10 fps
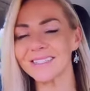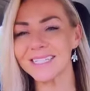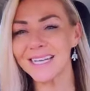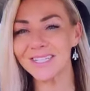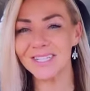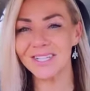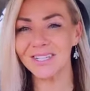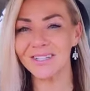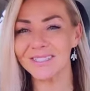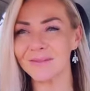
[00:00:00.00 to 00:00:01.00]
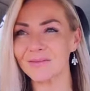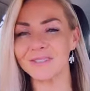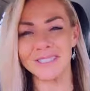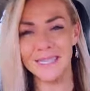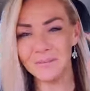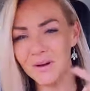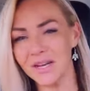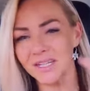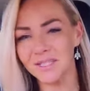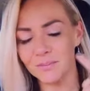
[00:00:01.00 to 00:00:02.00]
It's got shamanic
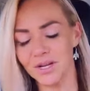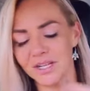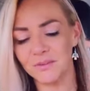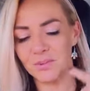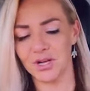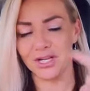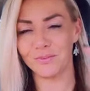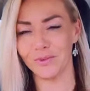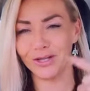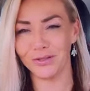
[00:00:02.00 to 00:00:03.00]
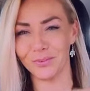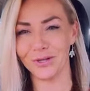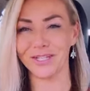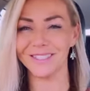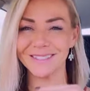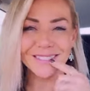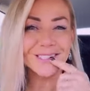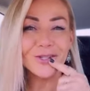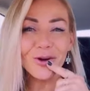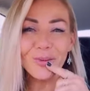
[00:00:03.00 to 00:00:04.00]
and, you know, s- spiritual symbolism as
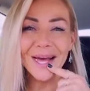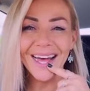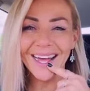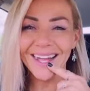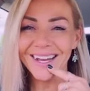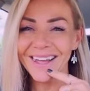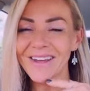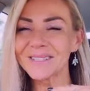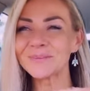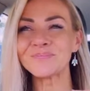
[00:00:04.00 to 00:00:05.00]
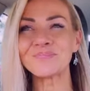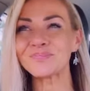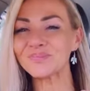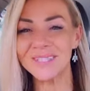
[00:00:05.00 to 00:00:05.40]
being like connected to the divine.